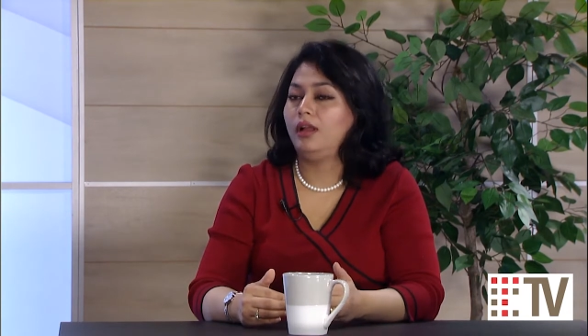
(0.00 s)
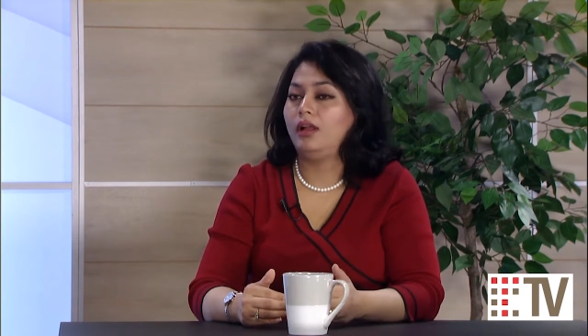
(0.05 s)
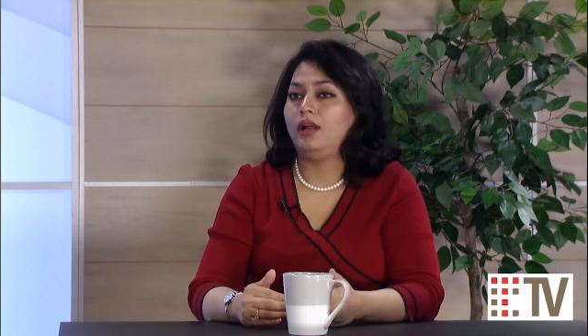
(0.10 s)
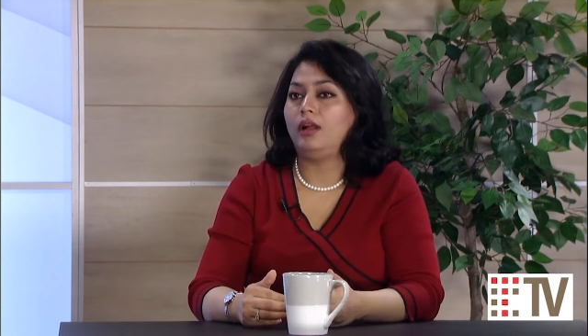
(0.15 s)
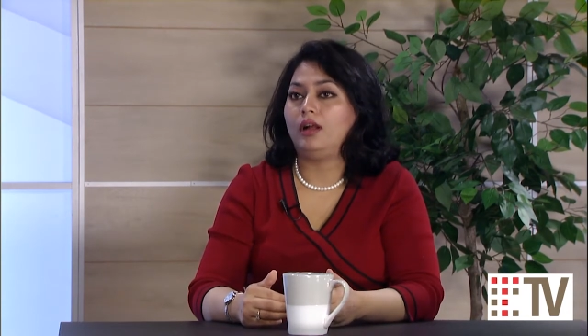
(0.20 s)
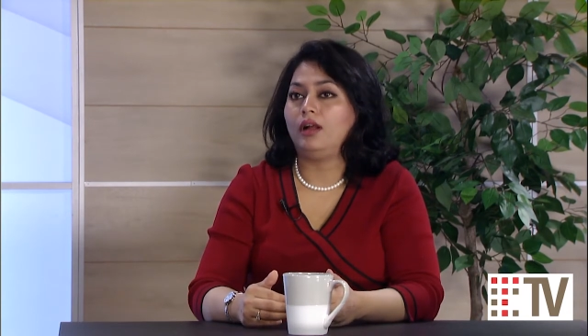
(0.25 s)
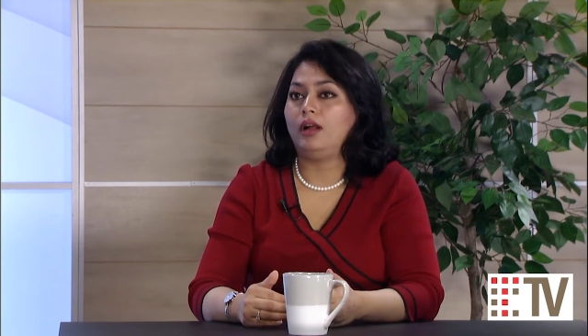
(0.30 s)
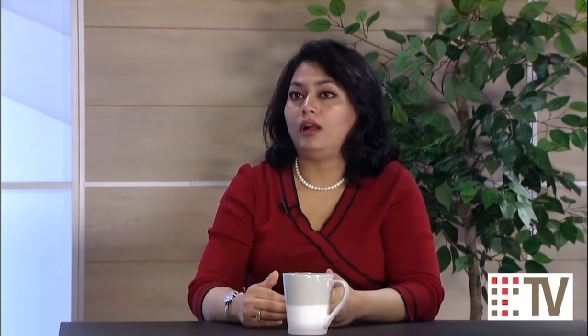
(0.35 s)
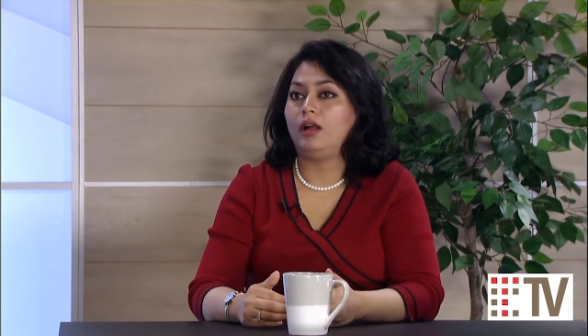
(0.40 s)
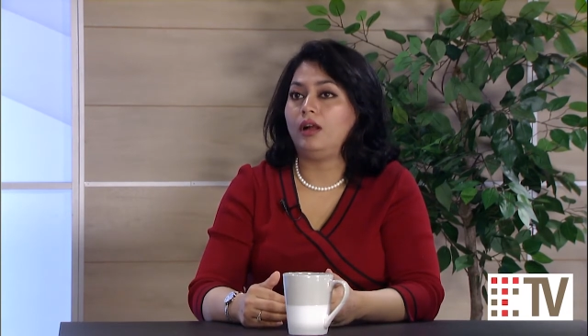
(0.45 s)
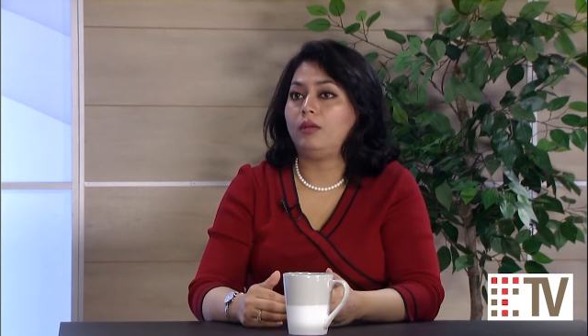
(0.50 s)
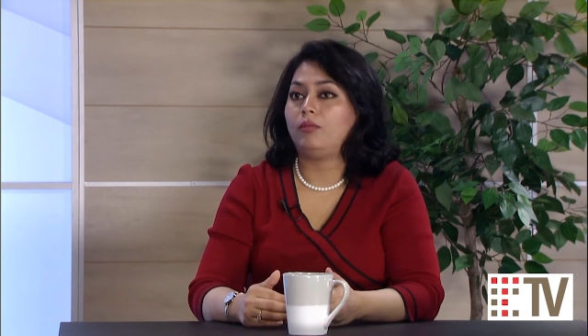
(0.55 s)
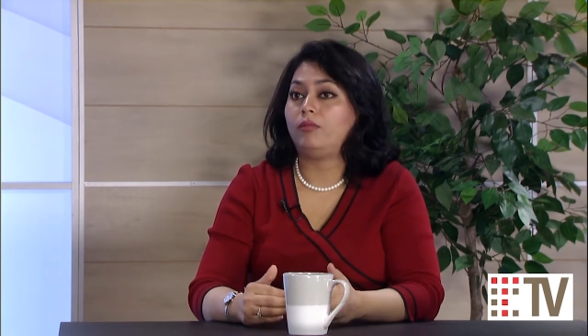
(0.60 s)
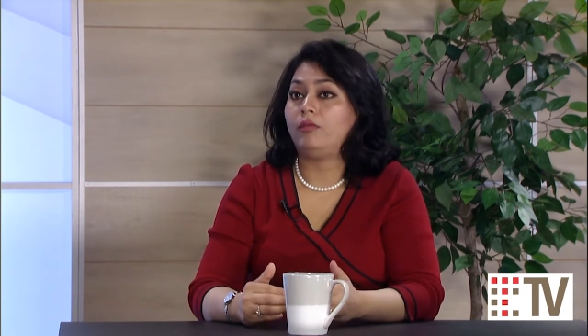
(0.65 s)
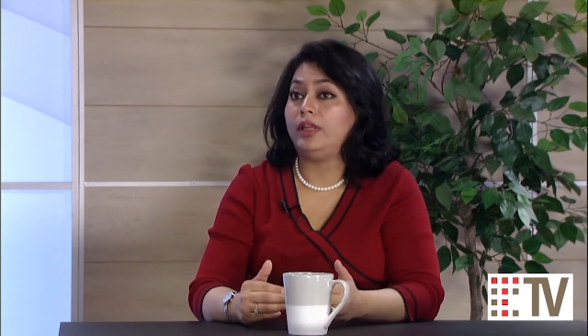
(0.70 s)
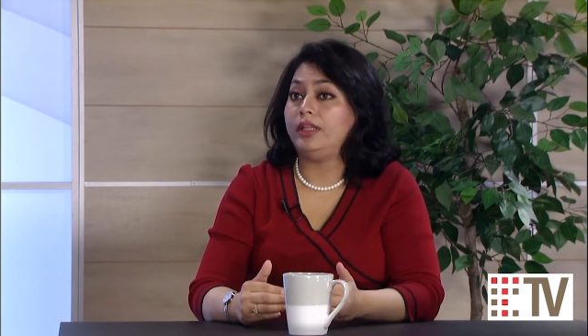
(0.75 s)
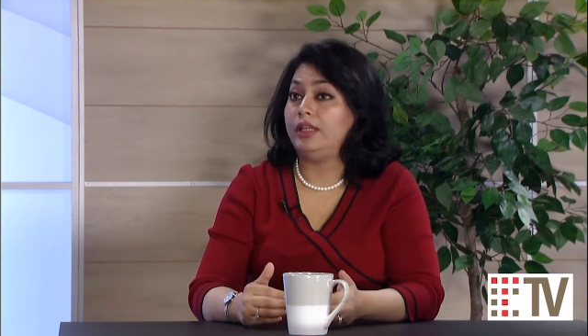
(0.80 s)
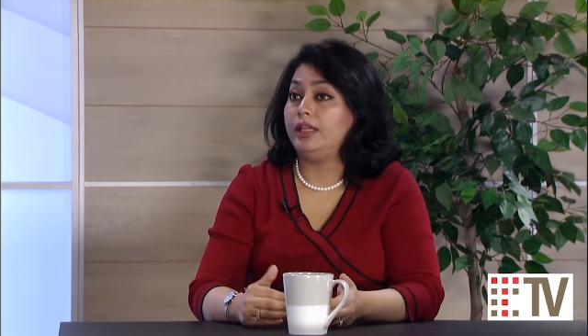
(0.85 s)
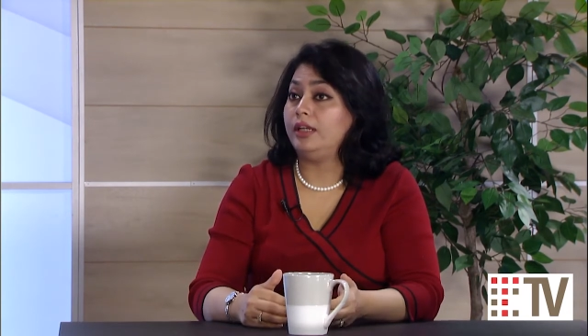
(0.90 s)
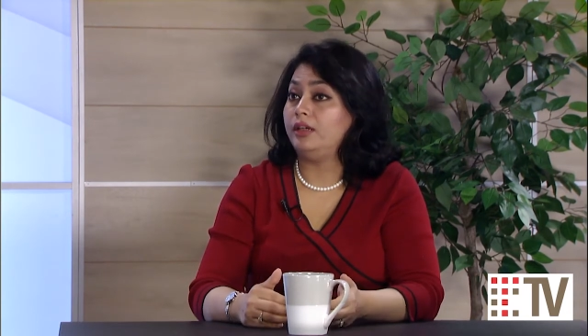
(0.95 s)
um,
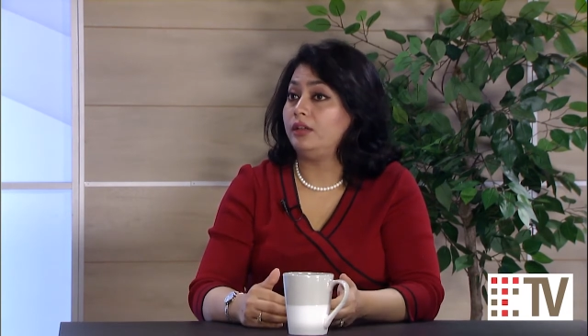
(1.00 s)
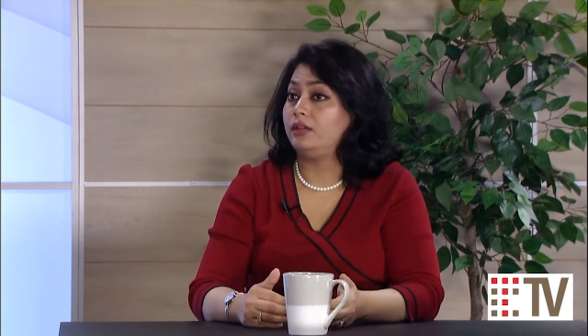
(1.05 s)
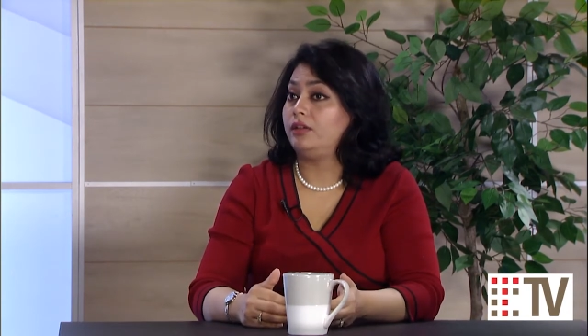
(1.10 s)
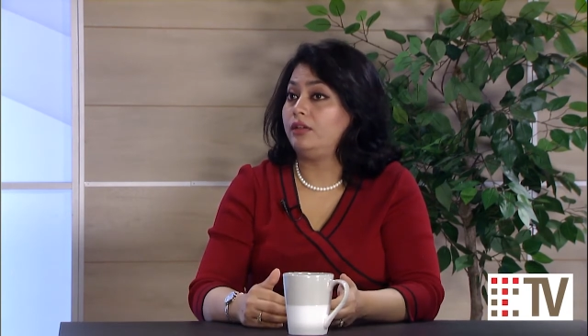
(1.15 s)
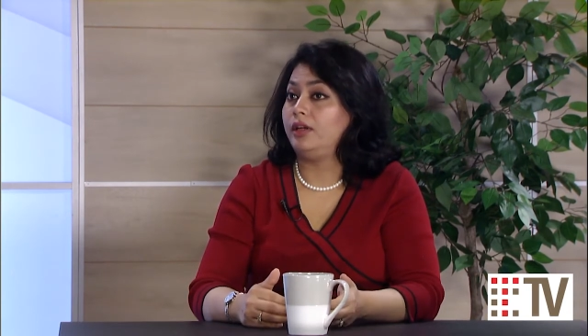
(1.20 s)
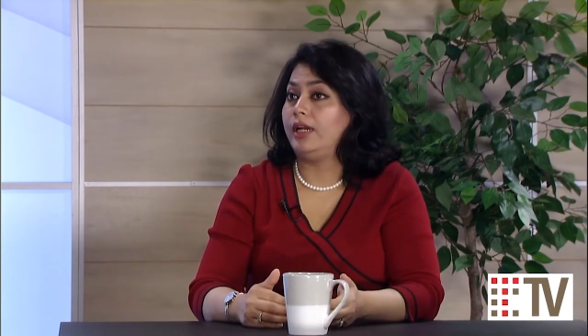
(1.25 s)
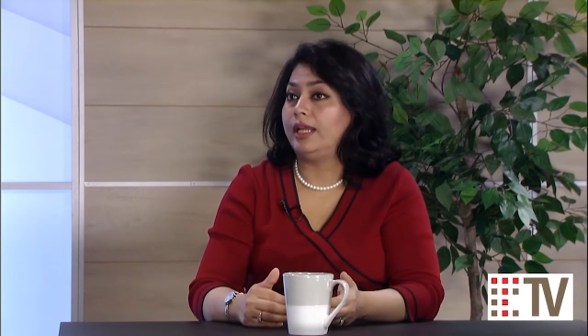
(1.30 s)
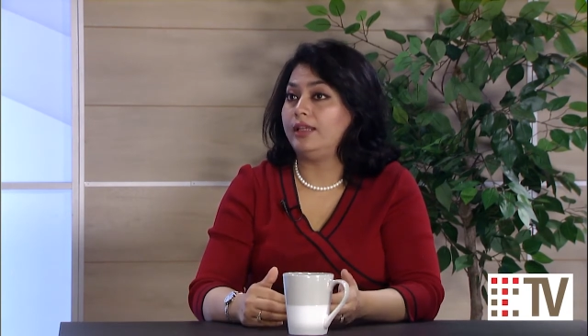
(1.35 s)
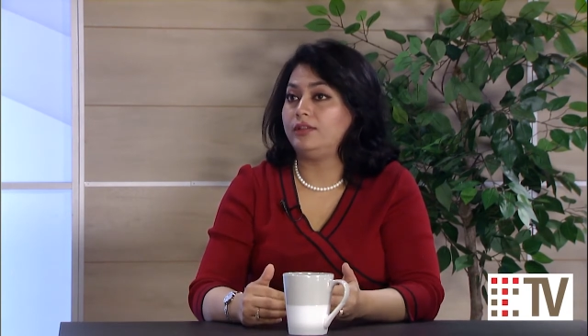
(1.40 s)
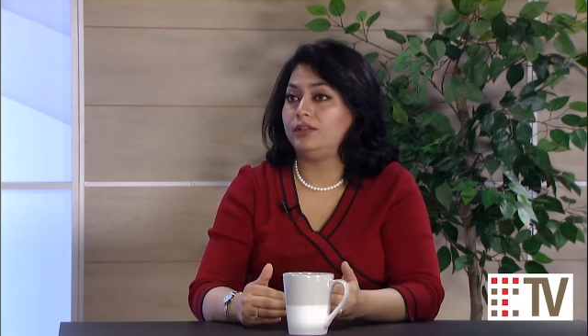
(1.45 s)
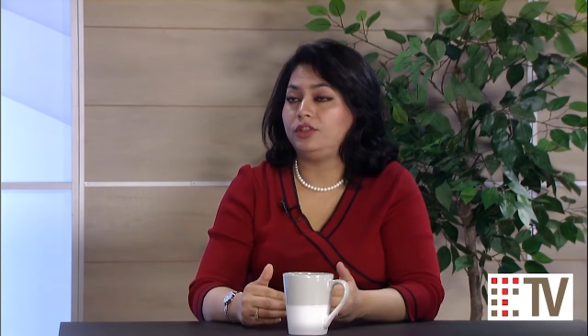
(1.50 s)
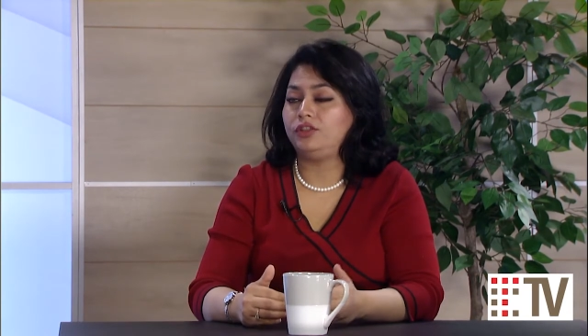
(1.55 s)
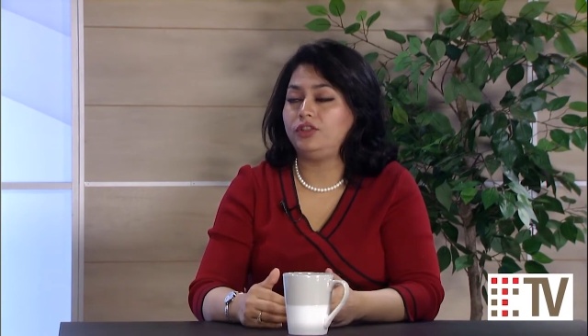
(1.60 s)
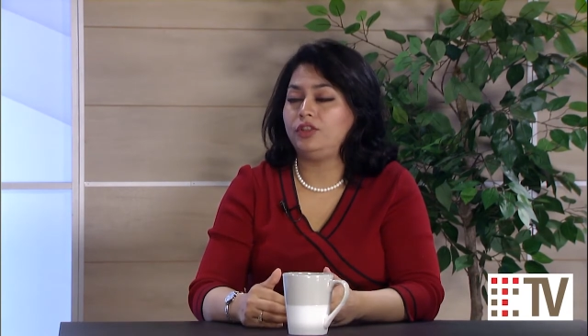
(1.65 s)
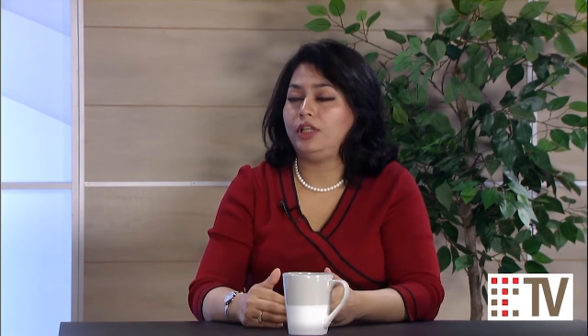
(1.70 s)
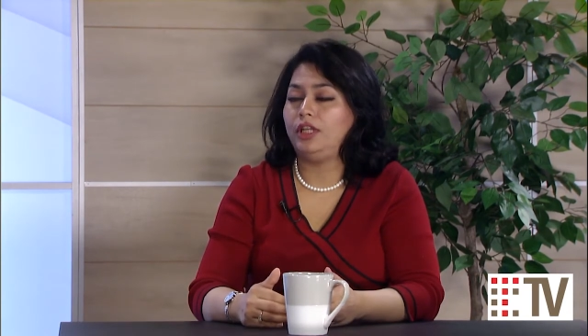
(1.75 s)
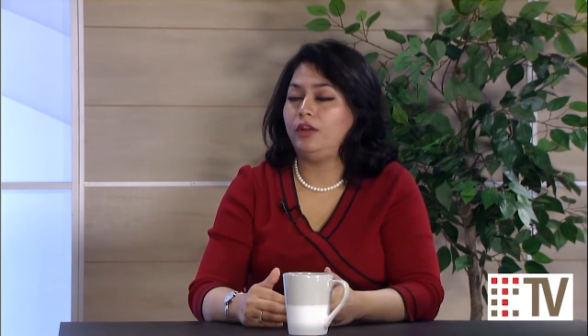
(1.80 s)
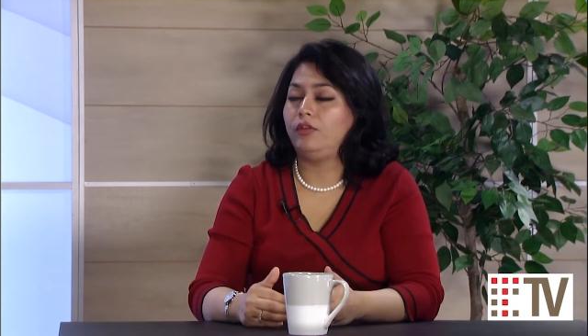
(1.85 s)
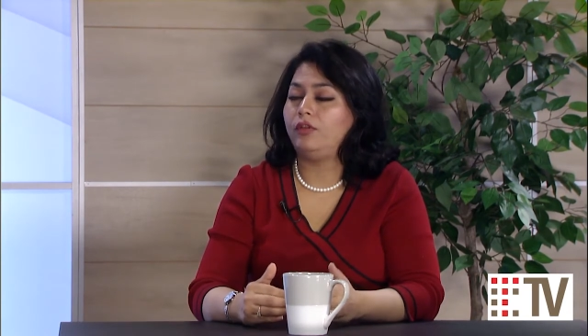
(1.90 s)
when they're transitioning